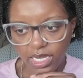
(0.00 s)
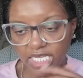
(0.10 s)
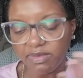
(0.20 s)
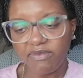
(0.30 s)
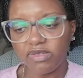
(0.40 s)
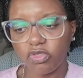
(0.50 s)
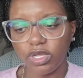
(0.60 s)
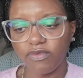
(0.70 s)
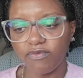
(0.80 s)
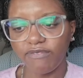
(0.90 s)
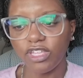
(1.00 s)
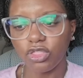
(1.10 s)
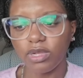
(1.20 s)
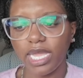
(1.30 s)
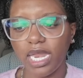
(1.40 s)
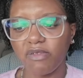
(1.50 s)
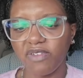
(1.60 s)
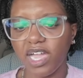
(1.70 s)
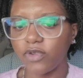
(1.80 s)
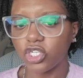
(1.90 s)
I spent
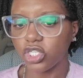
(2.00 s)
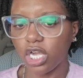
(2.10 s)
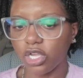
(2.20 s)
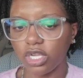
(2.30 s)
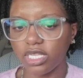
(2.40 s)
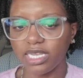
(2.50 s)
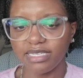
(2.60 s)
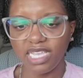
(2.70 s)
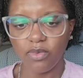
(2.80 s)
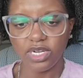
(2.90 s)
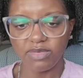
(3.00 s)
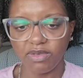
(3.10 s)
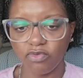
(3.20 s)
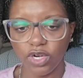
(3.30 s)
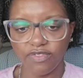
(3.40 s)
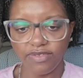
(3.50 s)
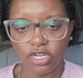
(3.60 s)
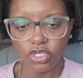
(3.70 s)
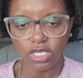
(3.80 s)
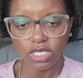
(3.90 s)
$53.85, which is not good. Didn't I say I wanted to spend
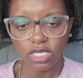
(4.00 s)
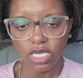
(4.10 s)
$4,500?